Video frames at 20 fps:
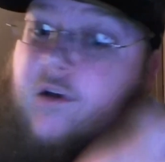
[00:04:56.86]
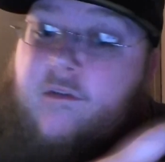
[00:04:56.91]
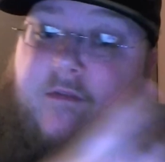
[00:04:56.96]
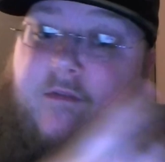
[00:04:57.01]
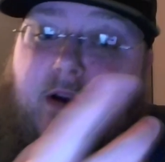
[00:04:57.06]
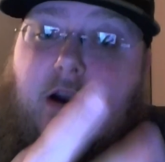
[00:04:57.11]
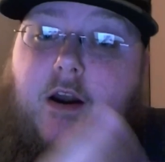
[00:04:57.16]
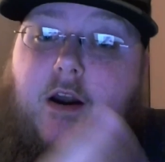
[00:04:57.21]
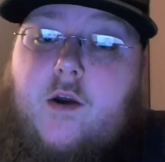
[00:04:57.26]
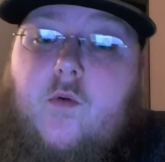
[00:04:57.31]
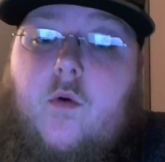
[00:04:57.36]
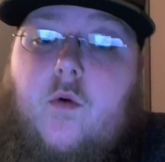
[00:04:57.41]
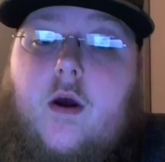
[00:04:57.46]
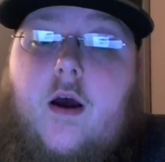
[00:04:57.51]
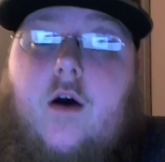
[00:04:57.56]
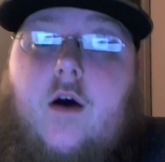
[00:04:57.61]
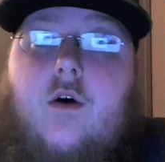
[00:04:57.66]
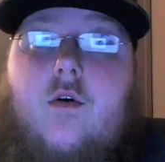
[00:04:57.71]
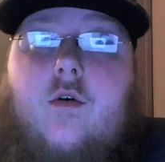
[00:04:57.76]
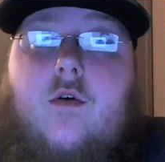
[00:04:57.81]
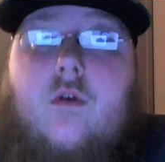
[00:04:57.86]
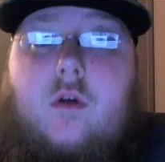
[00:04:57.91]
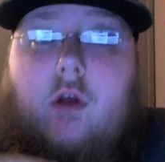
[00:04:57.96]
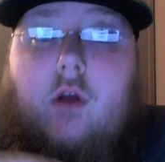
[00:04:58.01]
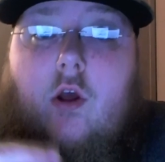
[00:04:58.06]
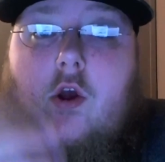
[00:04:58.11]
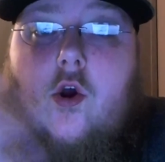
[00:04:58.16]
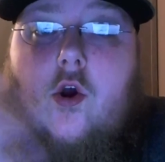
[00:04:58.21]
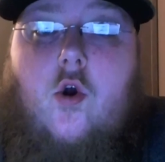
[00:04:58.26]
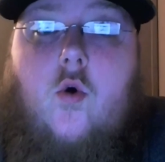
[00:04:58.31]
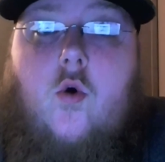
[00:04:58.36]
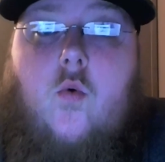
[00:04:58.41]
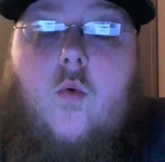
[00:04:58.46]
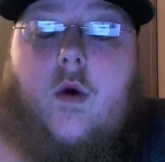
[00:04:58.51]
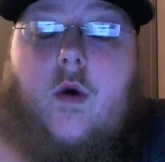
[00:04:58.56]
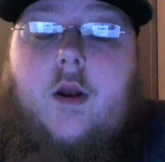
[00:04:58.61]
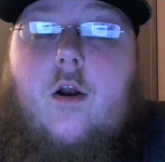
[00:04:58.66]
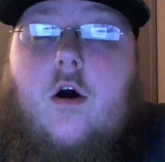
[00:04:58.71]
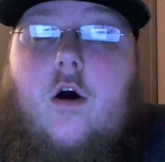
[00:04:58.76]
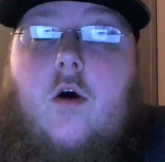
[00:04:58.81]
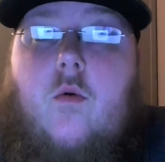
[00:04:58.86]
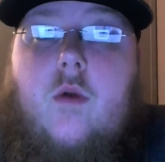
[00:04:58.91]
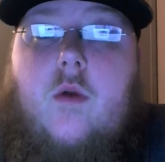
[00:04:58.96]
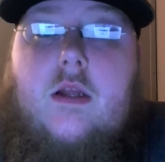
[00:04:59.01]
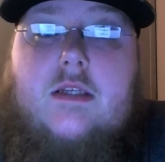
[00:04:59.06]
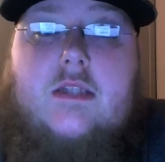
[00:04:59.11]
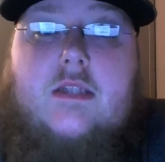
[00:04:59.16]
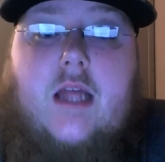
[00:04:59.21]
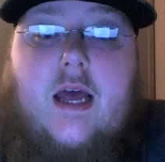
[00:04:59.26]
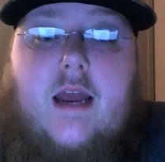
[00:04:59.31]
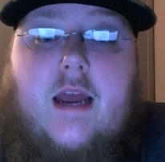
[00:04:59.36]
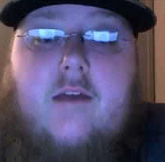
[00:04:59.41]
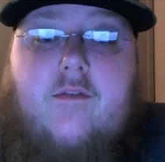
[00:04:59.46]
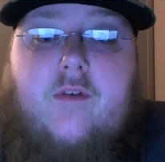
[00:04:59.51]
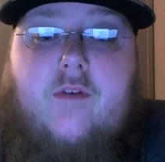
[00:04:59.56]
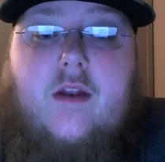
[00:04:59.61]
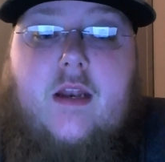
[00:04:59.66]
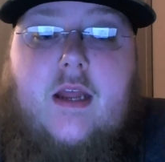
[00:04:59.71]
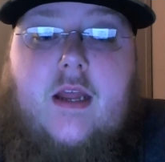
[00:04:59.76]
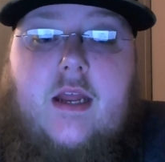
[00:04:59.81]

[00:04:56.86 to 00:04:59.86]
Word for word: have very well went on with his life and,